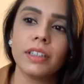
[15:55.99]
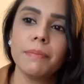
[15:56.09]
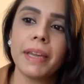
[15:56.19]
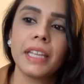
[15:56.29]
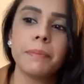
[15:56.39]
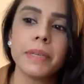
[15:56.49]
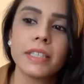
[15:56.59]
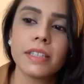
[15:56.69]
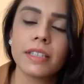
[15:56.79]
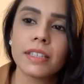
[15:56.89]
Many
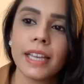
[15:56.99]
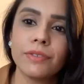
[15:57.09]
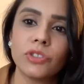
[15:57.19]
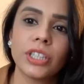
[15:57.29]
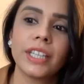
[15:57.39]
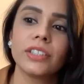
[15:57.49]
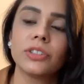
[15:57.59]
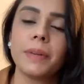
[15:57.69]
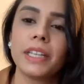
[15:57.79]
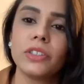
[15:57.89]
businesses have
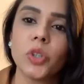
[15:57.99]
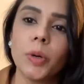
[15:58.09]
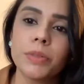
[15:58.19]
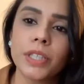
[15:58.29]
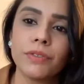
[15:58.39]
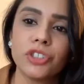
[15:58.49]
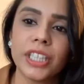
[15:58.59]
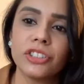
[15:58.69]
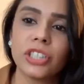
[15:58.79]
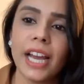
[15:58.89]
changed, many jobs have
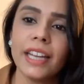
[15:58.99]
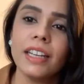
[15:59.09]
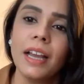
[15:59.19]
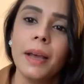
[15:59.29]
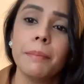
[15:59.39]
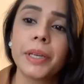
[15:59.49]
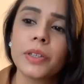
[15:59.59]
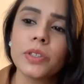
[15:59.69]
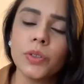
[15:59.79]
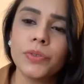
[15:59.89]
changed. And
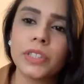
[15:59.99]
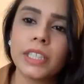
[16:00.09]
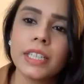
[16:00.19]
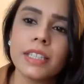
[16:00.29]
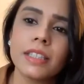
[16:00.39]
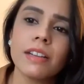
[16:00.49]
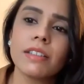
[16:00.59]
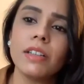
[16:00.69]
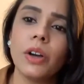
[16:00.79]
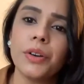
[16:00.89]
because of this, there
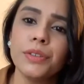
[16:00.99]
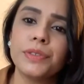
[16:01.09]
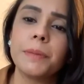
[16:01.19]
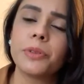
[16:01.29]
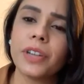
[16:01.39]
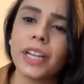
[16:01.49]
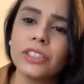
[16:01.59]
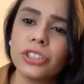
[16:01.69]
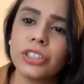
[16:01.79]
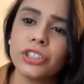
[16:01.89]
is a lot of
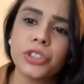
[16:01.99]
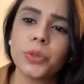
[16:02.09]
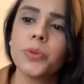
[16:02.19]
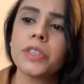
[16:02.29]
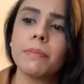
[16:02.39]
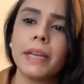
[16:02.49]
depression issues,